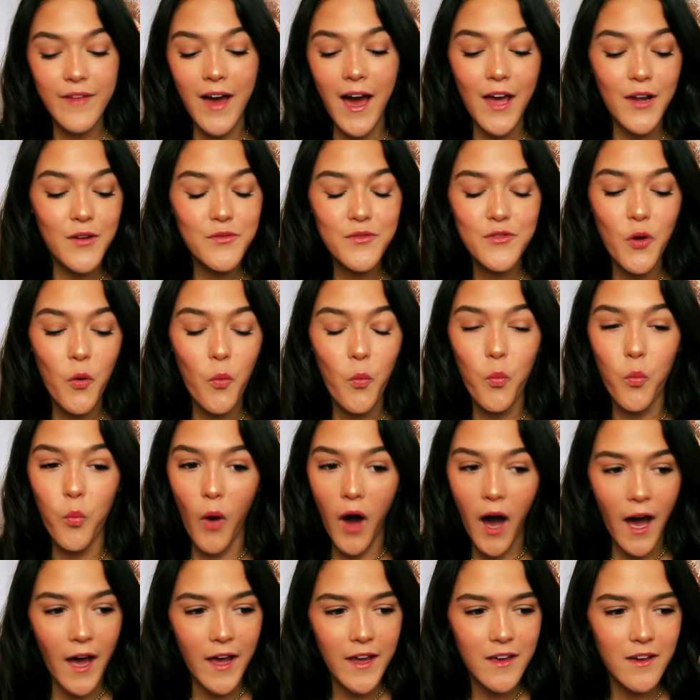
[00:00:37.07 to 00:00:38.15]
I don't know
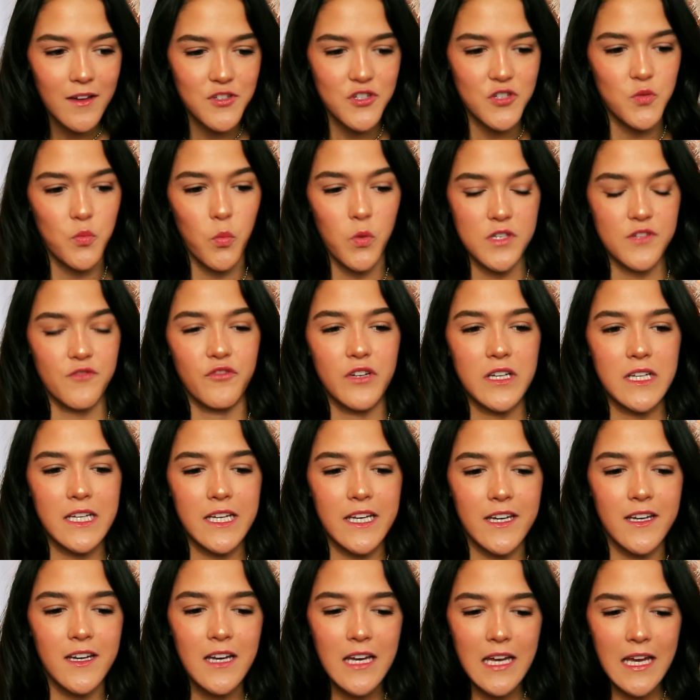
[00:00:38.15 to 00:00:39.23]
why, I just wasn't
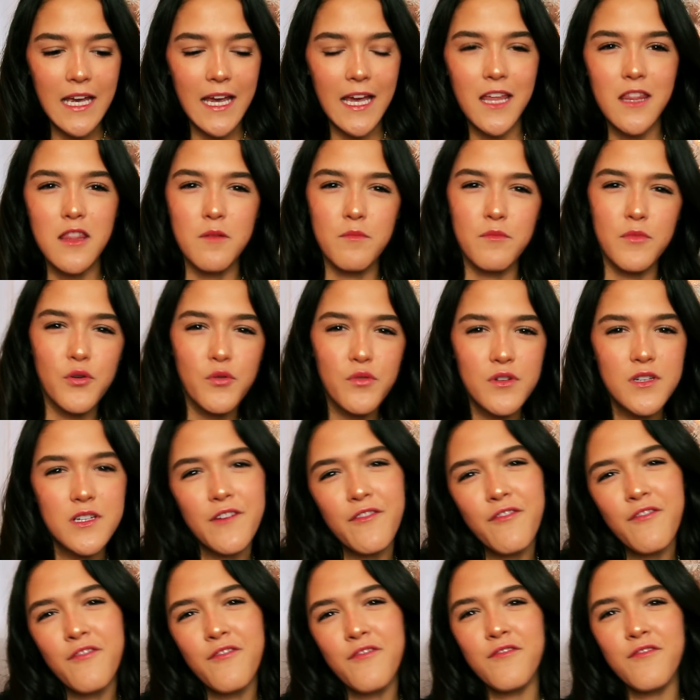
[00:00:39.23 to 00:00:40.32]
really in the mood to
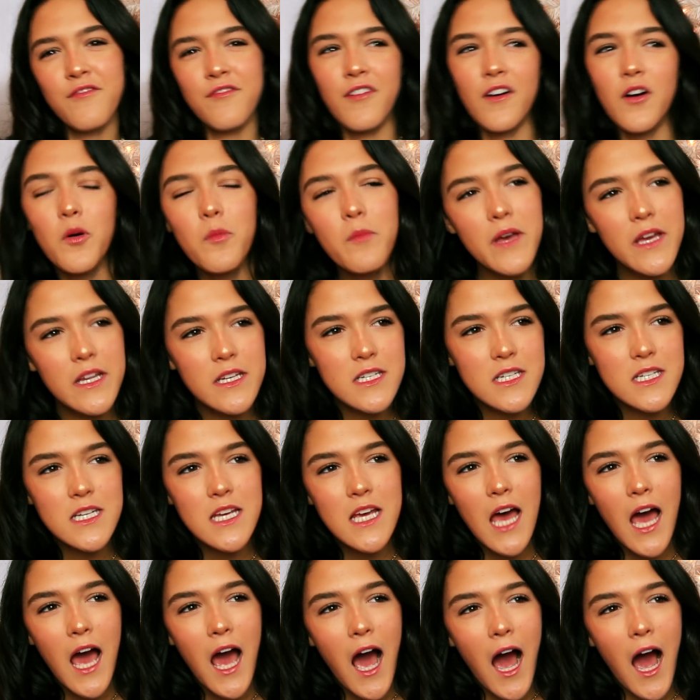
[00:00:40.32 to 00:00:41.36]
film it.